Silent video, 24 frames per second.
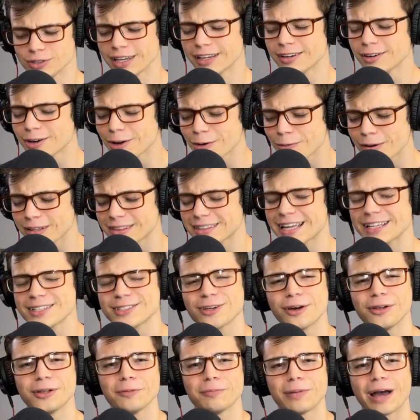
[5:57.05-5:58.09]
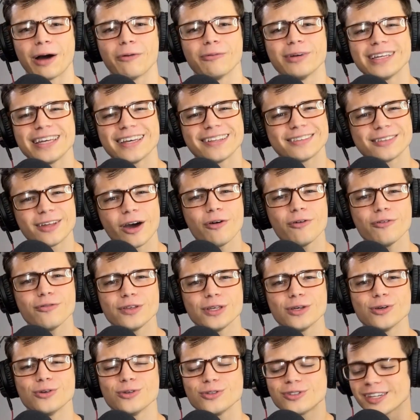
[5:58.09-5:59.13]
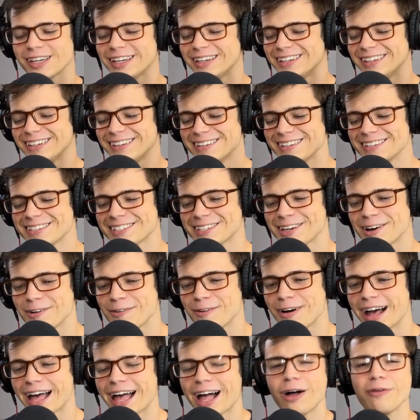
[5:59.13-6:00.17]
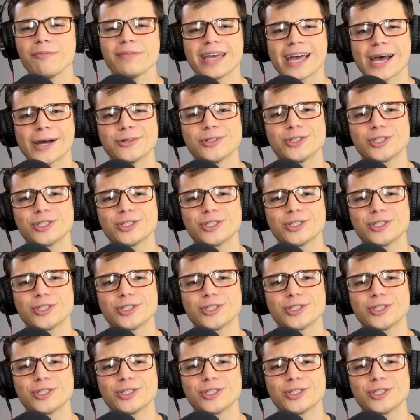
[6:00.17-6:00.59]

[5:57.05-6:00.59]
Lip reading: I don't know what that's all about. We get no views, so help me out.